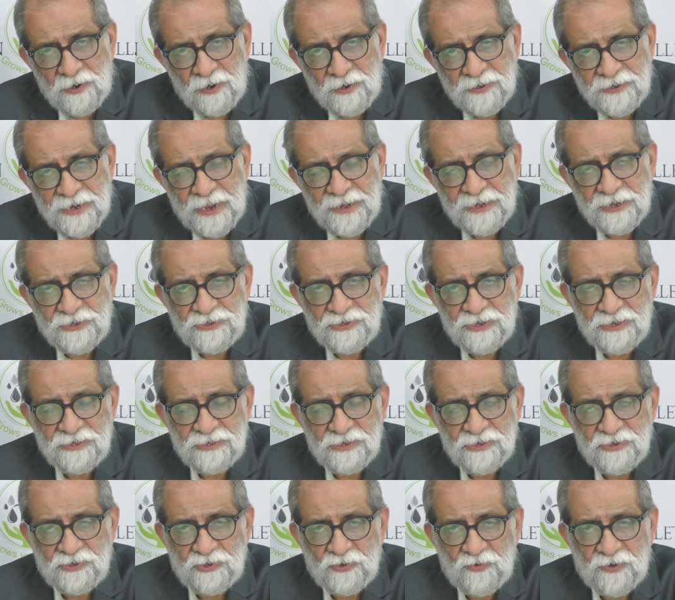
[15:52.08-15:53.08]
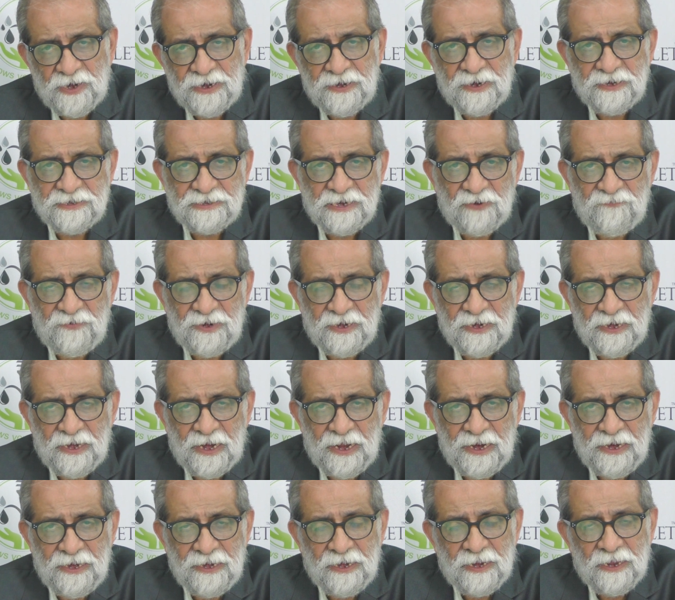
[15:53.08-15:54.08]
directions issued under
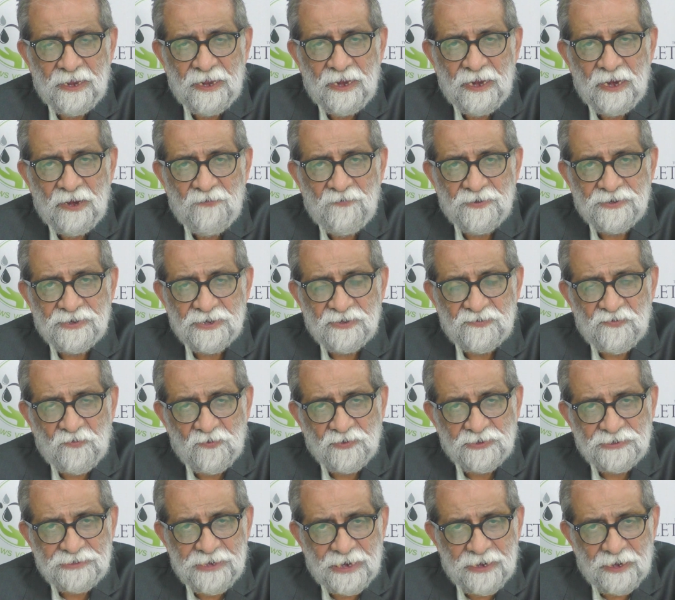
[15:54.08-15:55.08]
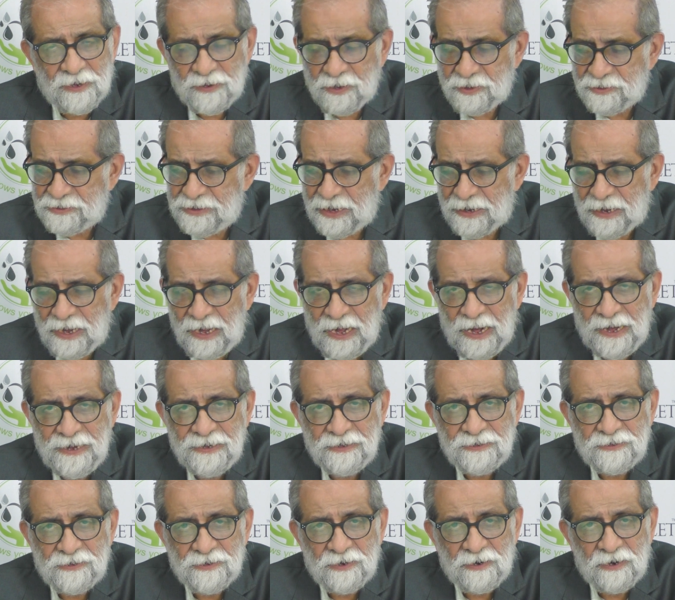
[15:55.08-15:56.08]
79, which is for
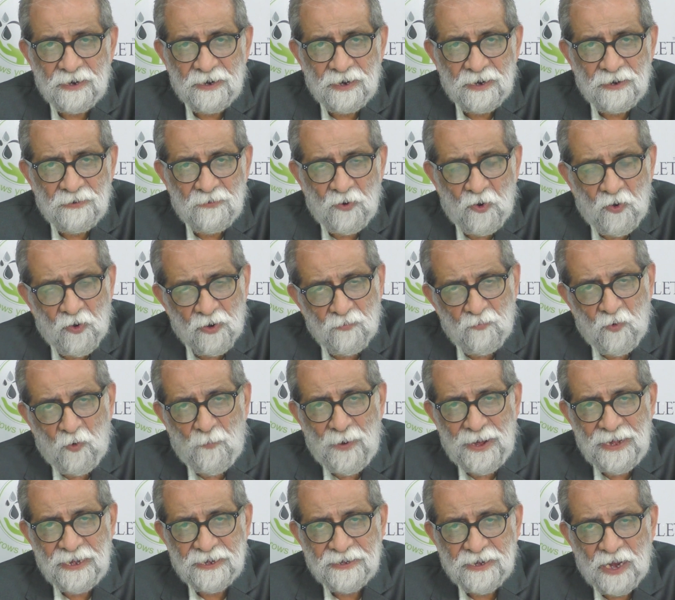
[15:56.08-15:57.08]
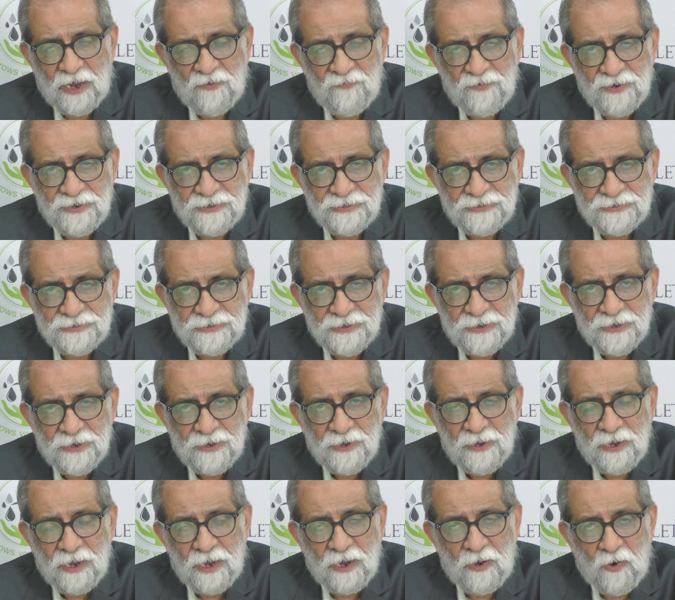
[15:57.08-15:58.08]
satellite or mobile towers,
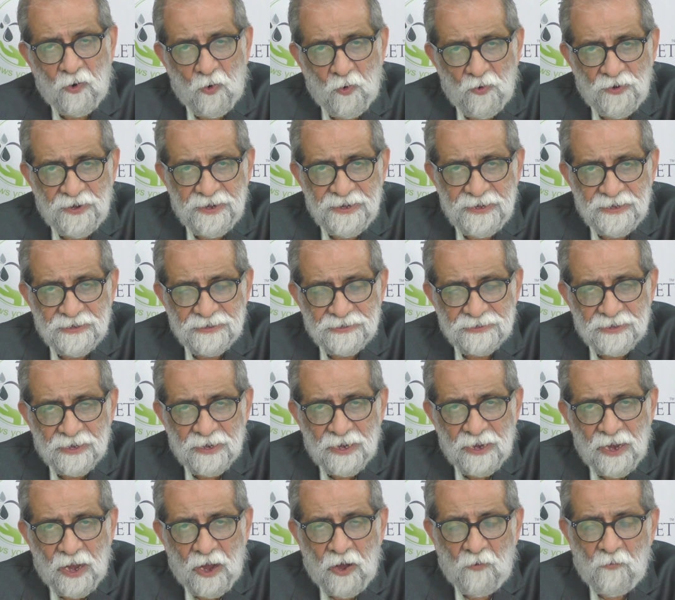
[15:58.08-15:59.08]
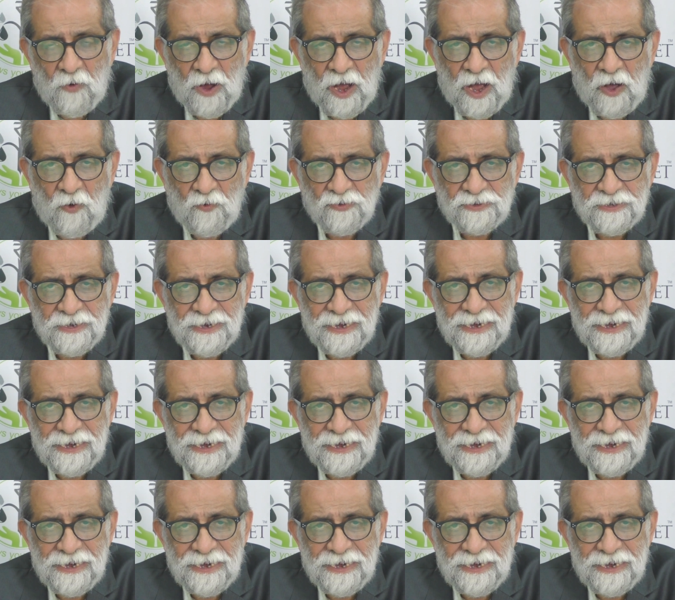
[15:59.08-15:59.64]
holdings, of how the